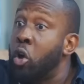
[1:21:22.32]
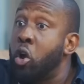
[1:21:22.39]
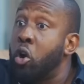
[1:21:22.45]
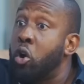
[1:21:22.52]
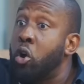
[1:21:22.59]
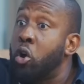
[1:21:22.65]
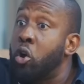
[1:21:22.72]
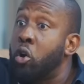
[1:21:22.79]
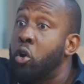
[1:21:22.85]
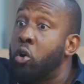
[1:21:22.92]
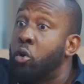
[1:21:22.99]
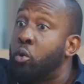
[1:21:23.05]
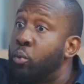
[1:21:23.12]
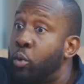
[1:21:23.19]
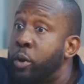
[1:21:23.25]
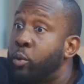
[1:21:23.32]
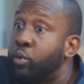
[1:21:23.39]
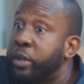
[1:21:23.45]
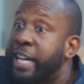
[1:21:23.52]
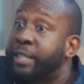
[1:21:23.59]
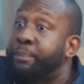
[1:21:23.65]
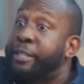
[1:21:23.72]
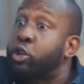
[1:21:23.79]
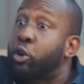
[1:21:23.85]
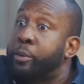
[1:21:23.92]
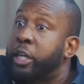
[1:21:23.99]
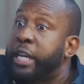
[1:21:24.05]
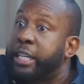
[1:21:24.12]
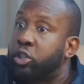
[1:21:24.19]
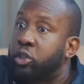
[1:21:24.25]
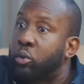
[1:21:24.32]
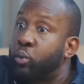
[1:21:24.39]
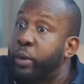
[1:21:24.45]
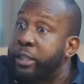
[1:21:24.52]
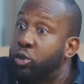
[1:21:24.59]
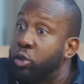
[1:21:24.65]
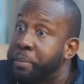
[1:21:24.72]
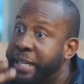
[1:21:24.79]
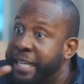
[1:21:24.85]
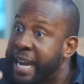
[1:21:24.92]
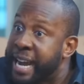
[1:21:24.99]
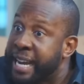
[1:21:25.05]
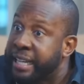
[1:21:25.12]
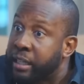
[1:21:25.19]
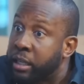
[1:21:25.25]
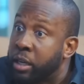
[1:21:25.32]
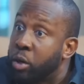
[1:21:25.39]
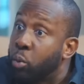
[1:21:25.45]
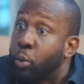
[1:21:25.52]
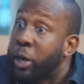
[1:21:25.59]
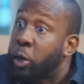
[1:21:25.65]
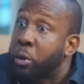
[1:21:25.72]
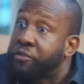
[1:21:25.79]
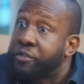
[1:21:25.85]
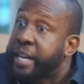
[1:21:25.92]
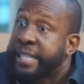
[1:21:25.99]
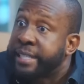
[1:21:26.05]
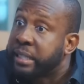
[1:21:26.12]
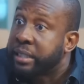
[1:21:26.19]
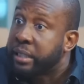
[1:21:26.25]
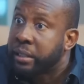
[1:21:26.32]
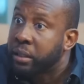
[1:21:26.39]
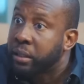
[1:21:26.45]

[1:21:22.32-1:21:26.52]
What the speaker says: No. That's miscommunication. Wait, look me in the eye. We're not friends.